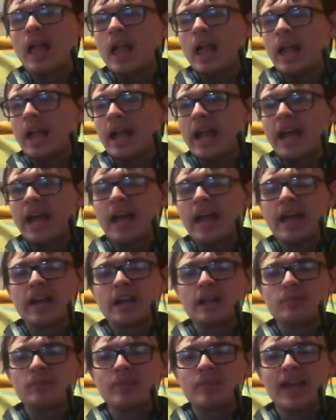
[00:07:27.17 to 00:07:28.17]

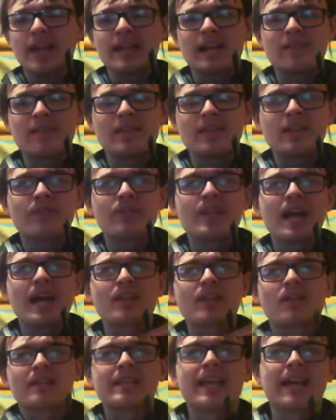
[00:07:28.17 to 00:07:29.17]
yeah, get ready for
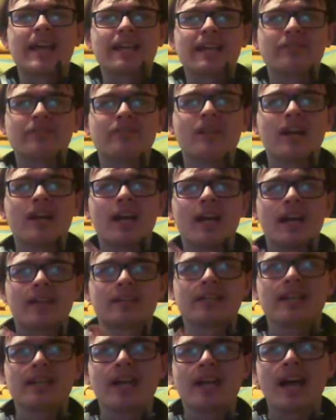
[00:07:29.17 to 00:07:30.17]
that on the 8th. I'll
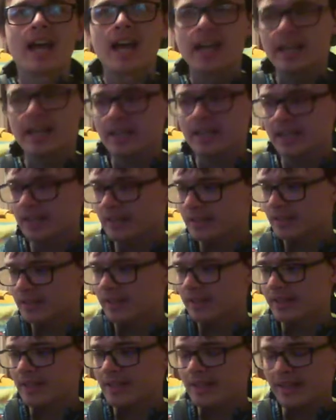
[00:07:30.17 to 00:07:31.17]
see you guys
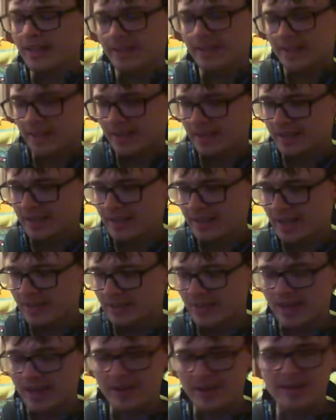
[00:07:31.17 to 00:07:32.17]
in the next
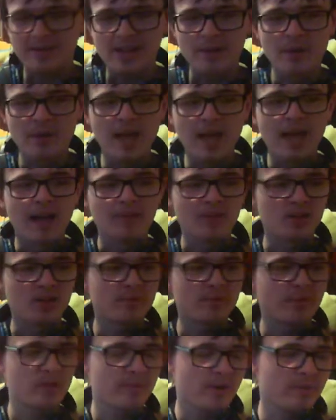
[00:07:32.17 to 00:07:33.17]
video. Even though I'm not
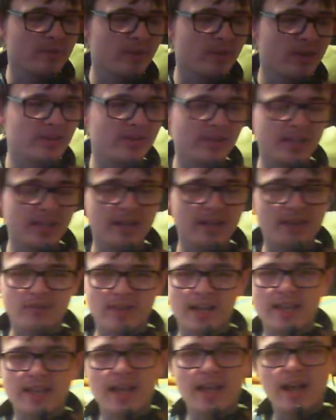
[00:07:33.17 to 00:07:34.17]
supposed to be uploading videos
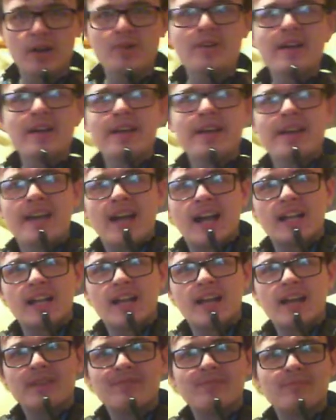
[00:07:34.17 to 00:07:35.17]
right now,
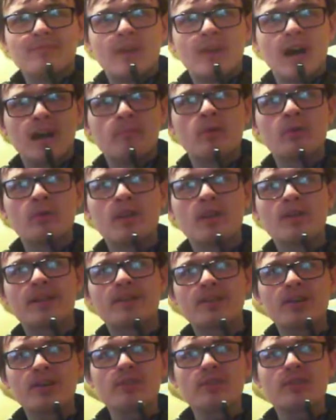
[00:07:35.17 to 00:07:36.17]
and I'm
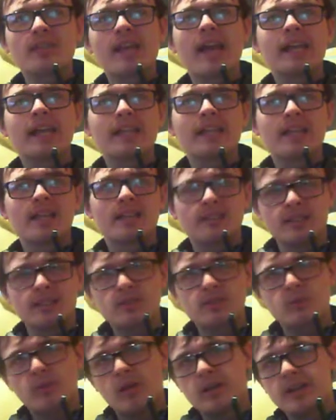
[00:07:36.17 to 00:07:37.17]
uploading two today. There's
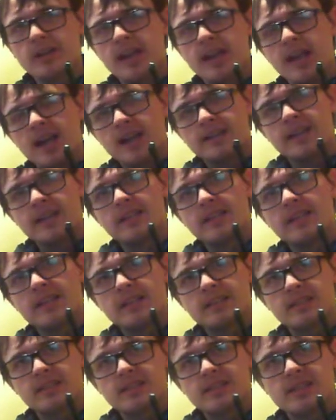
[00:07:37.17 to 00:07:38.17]
this one, and then
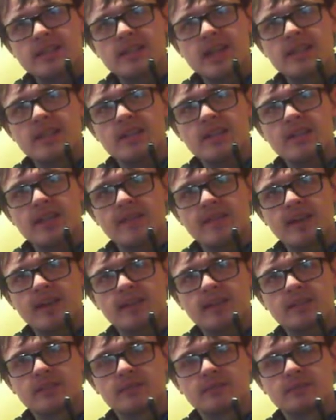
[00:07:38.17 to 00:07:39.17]
there's the Nintendo Direct.